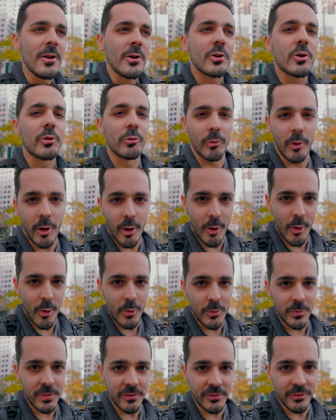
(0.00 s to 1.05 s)

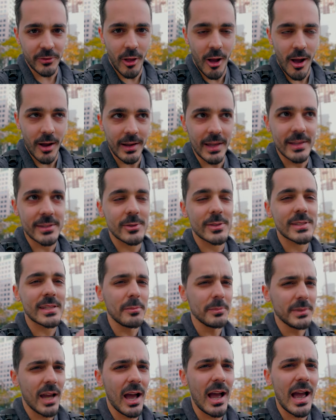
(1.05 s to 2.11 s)
grow the flock. And so
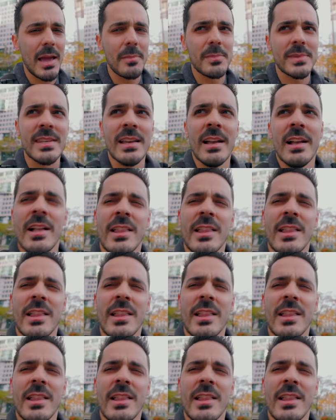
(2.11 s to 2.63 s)
sometimes